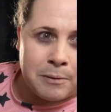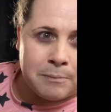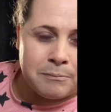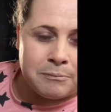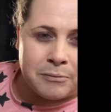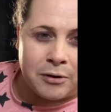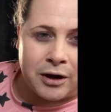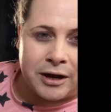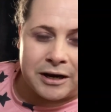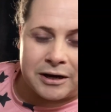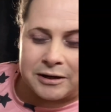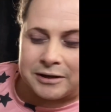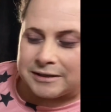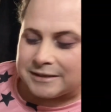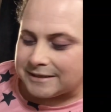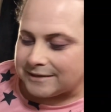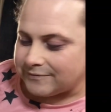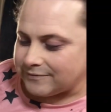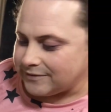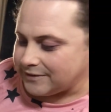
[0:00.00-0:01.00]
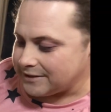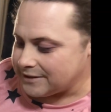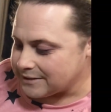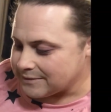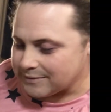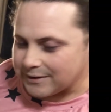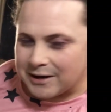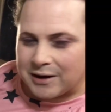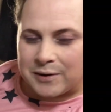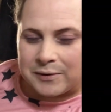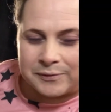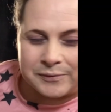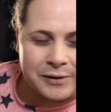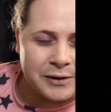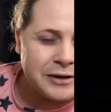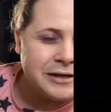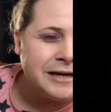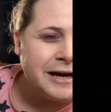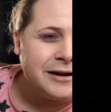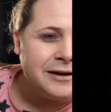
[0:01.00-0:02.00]
might learn something as well.
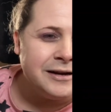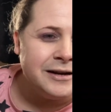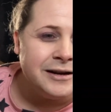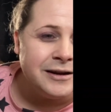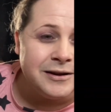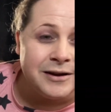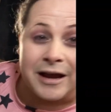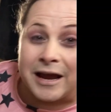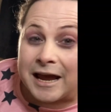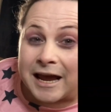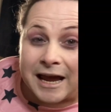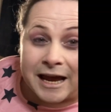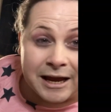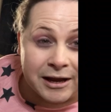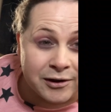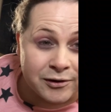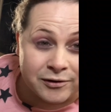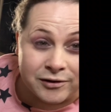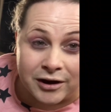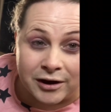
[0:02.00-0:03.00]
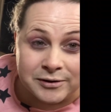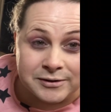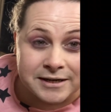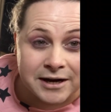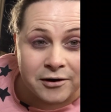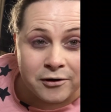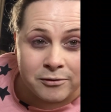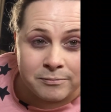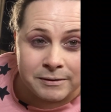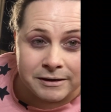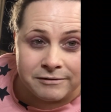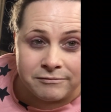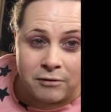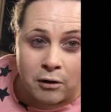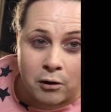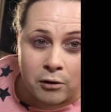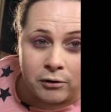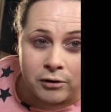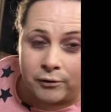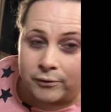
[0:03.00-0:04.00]
It could go terribly
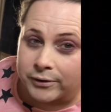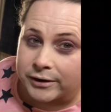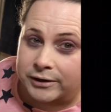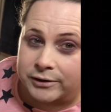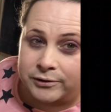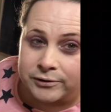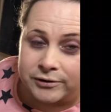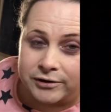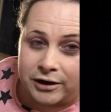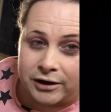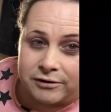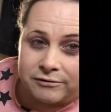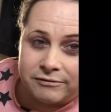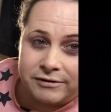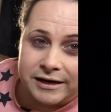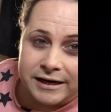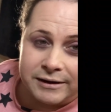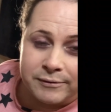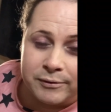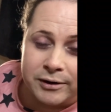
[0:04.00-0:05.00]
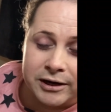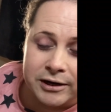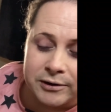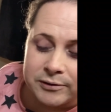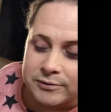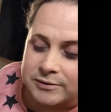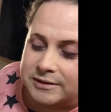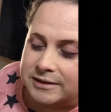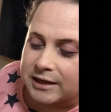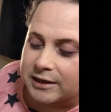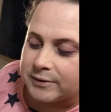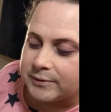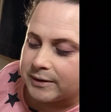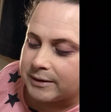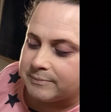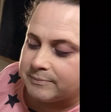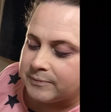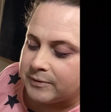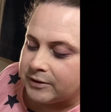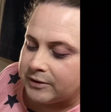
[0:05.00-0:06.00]
wrong or it could go really well.
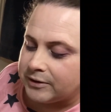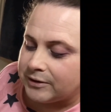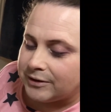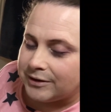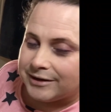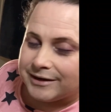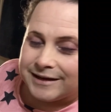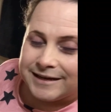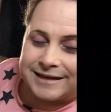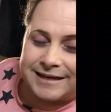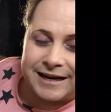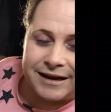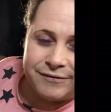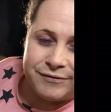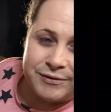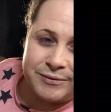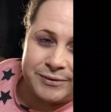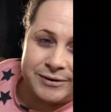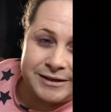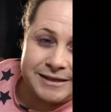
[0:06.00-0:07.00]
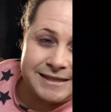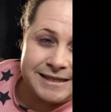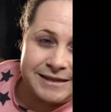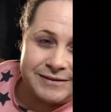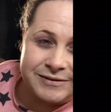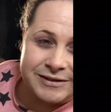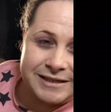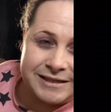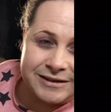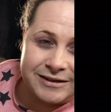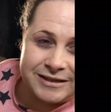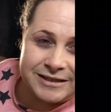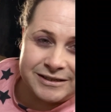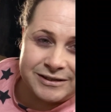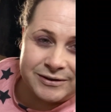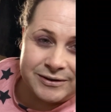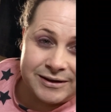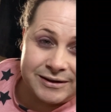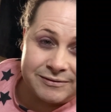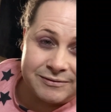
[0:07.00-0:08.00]
So yeah, if you want to see what it's like to
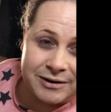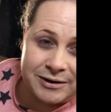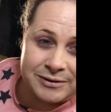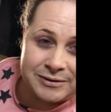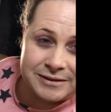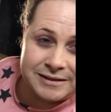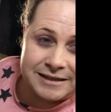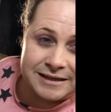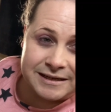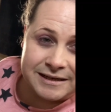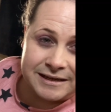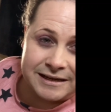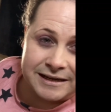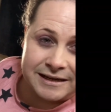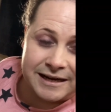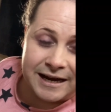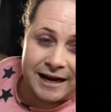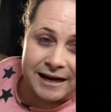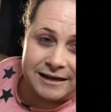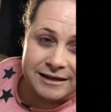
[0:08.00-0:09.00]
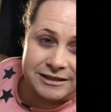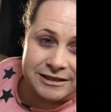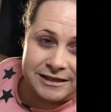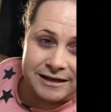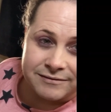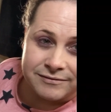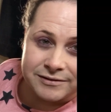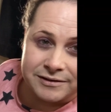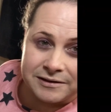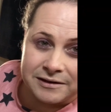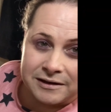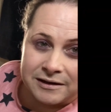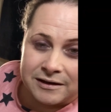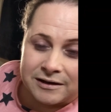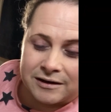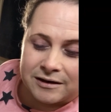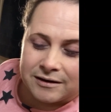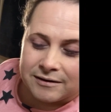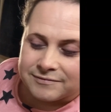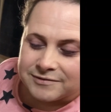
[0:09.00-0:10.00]
cook a roast dinner in a halogen oven,
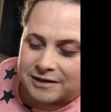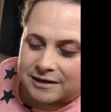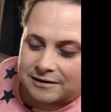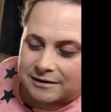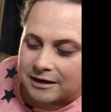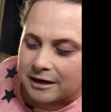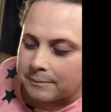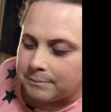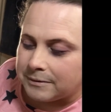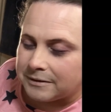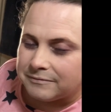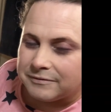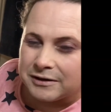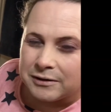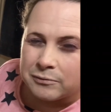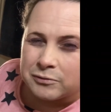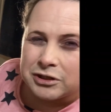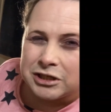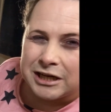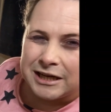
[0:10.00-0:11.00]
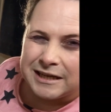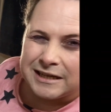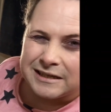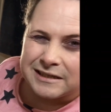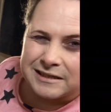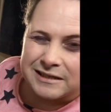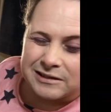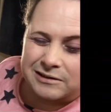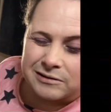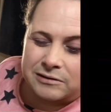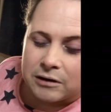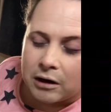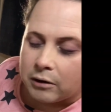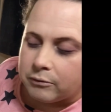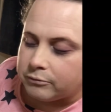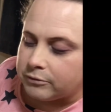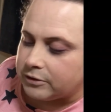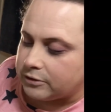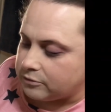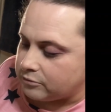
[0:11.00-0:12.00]
I've done a couple of little cheats that I
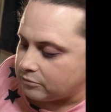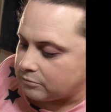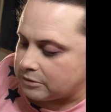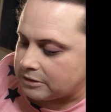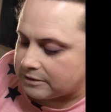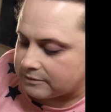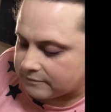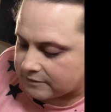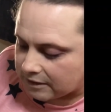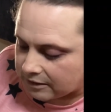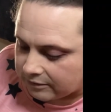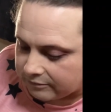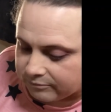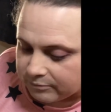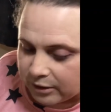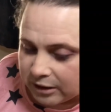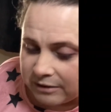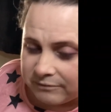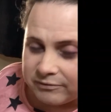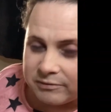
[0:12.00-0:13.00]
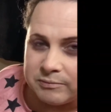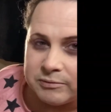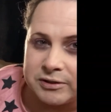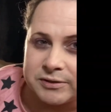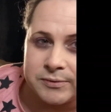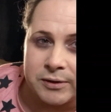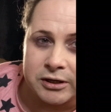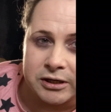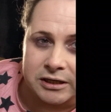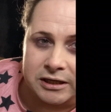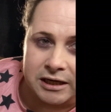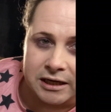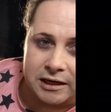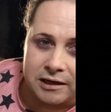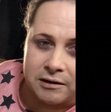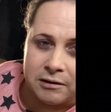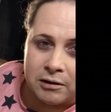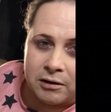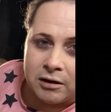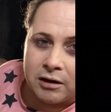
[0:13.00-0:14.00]
wouldn't normally have done if my oven was working.
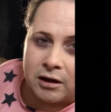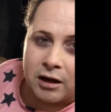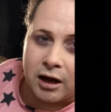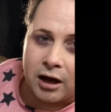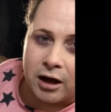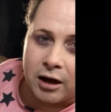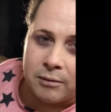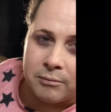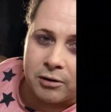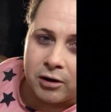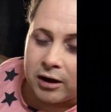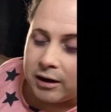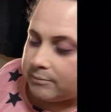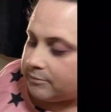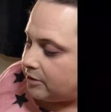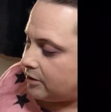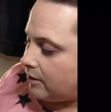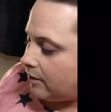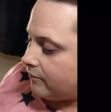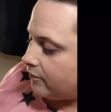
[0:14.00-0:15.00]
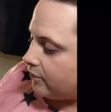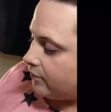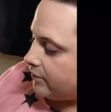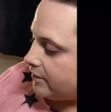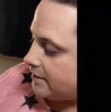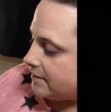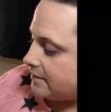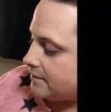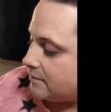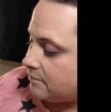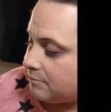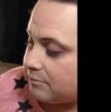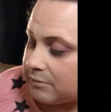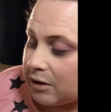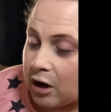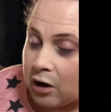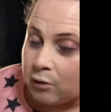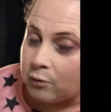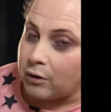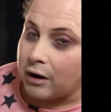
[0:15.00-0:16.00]
I've got this, my
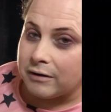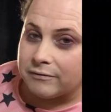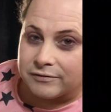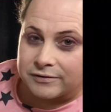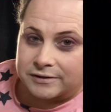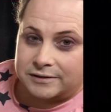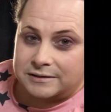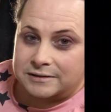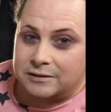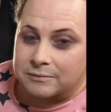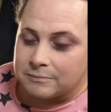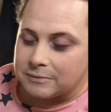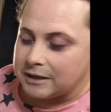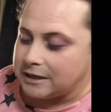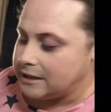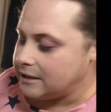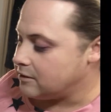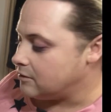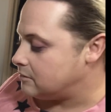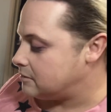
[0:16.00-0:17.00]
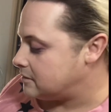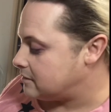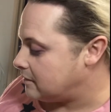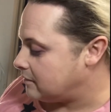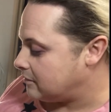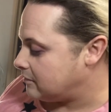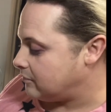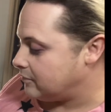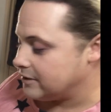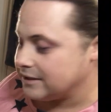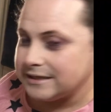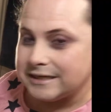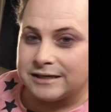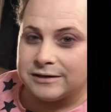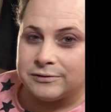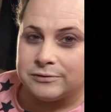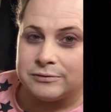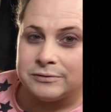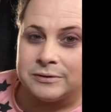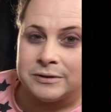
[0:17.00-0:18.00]
whole oven's completely gone, so I've got this
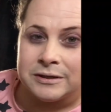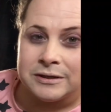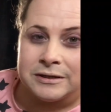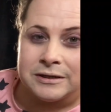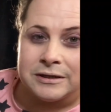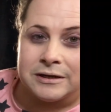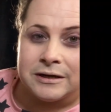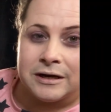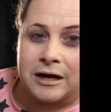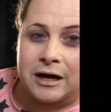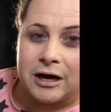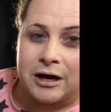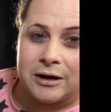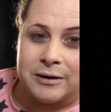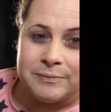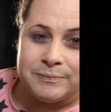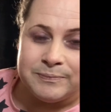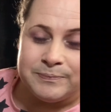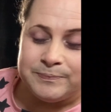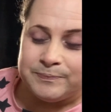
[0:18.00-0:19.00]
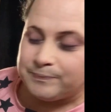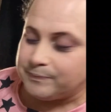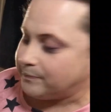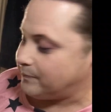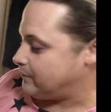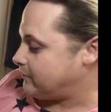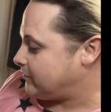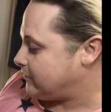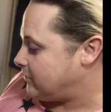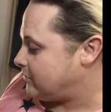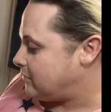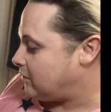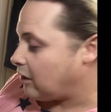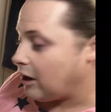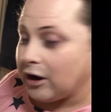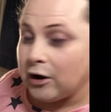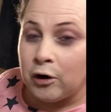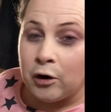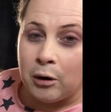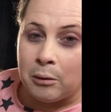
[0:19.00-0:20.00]
little like
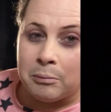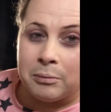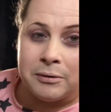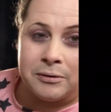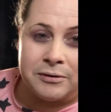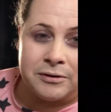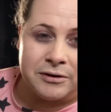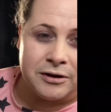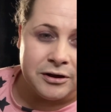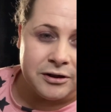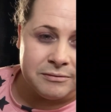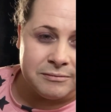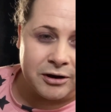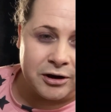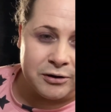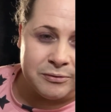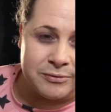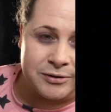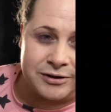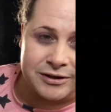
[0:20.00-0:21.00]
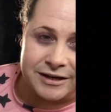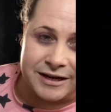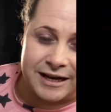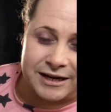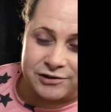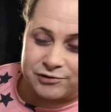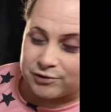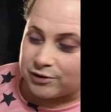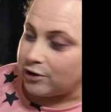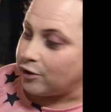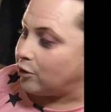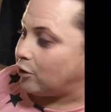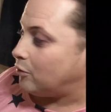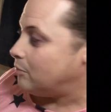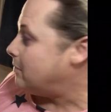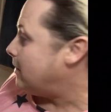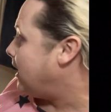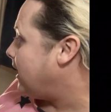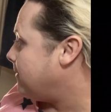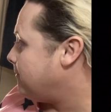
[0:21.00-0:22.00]
hob at the moment, electric
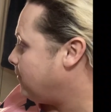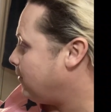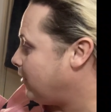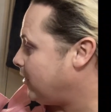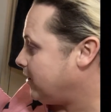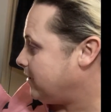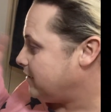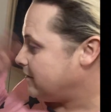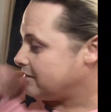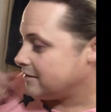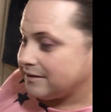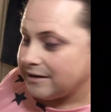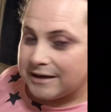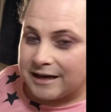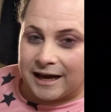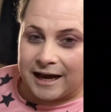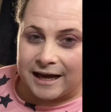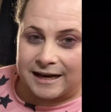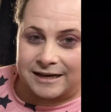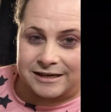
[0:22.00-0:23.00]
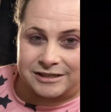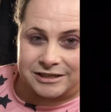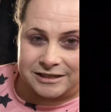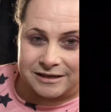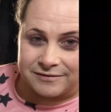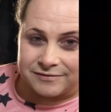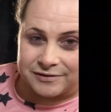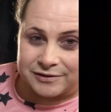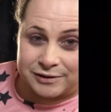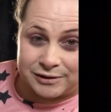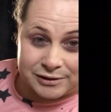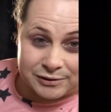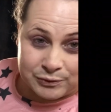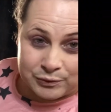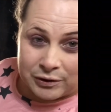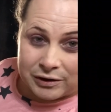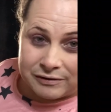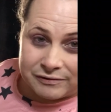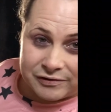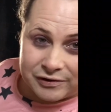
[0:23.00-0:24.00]
hob, and my halogen oven is
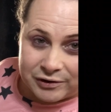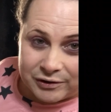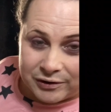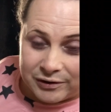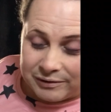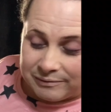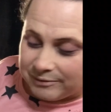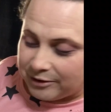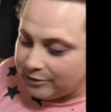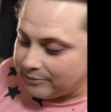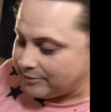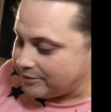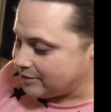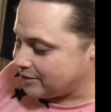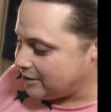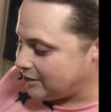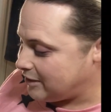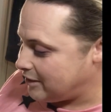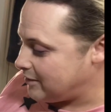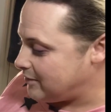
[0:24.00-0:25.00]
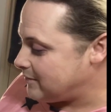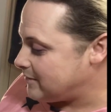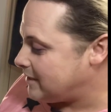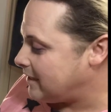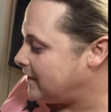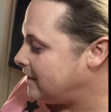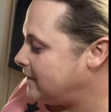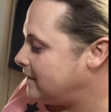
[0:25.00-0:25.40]
all I've got at the moment to use.